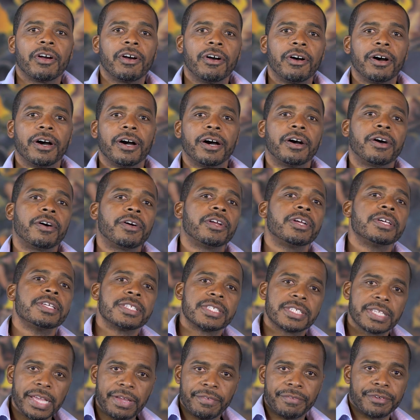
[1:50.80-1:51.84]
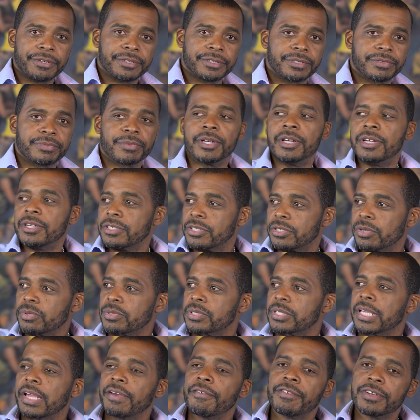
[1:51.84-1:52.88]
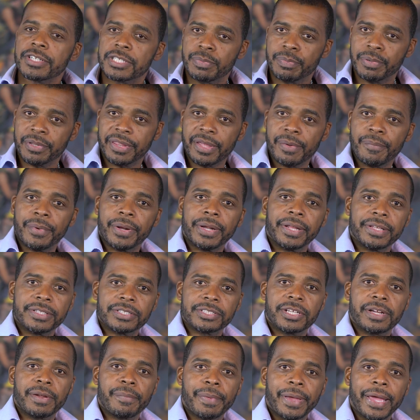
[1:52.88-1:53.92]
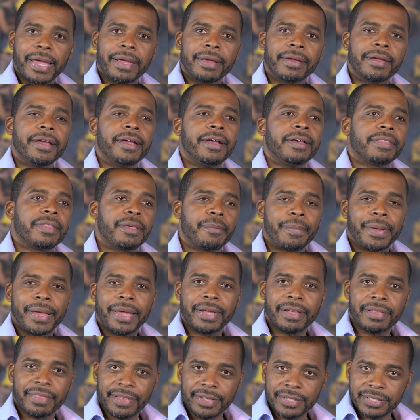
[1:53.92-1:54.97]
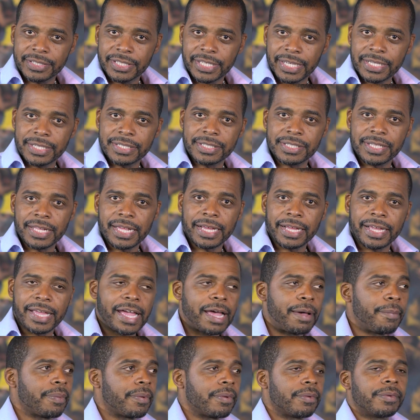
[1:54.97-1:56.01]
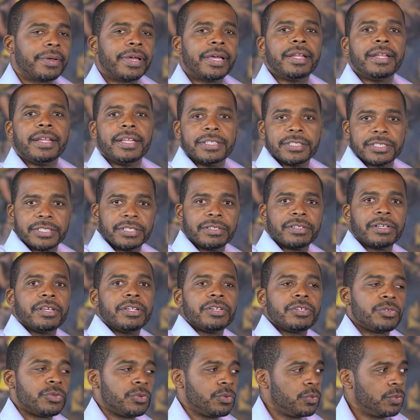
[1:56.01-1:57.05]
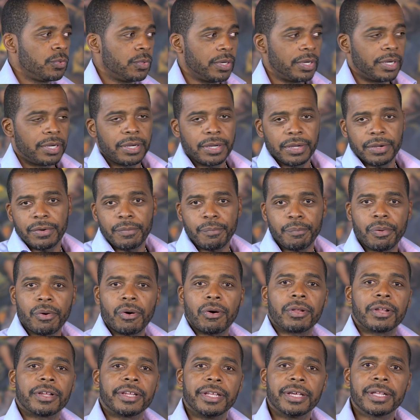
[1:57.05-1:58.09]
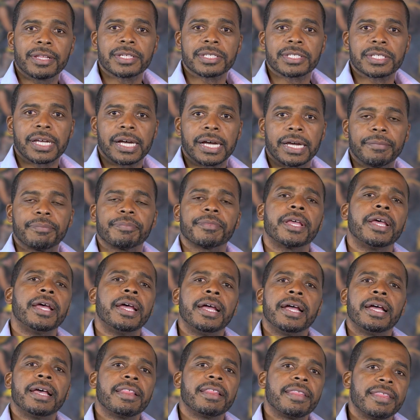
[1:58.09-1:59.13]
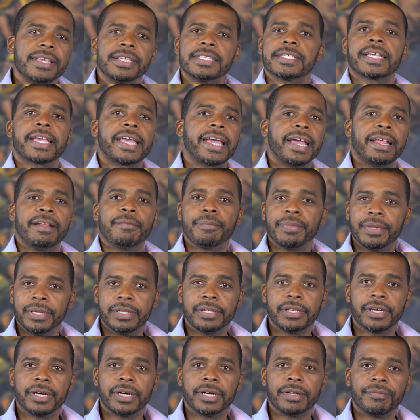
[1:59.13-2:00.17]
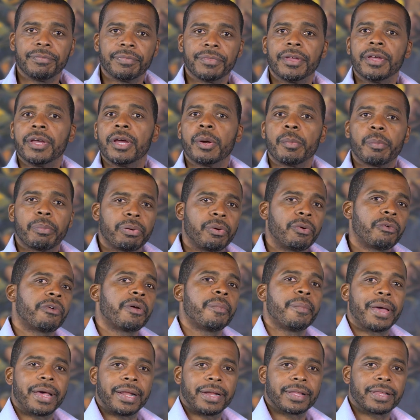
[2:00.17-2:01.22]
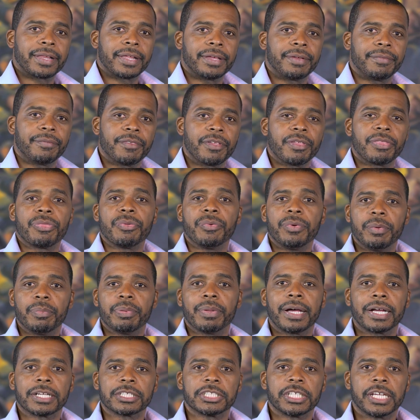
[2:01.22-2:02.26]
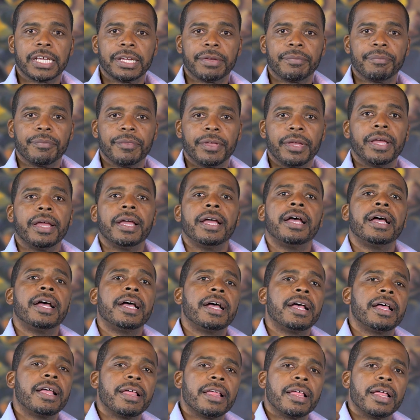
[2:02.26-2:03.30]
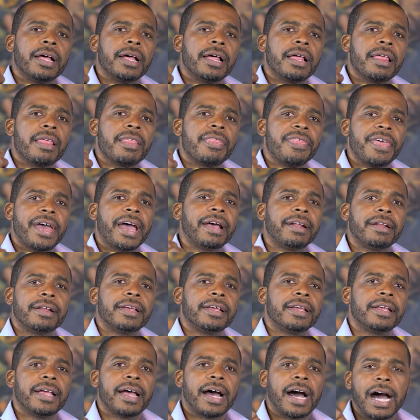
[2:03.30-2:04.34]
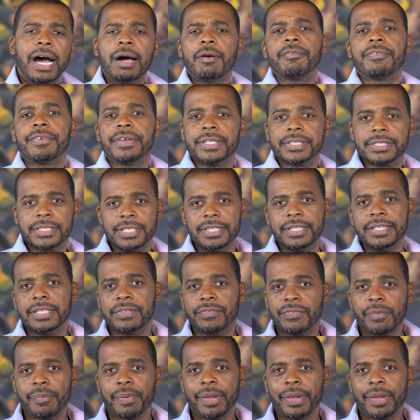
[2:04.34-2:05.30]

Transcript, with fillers: are savers. So savers put their money into the bank. The bank then takes that capital and lends it to uh, Paul on the other side. This can be done programmatically through the blockchain. That obviates the need for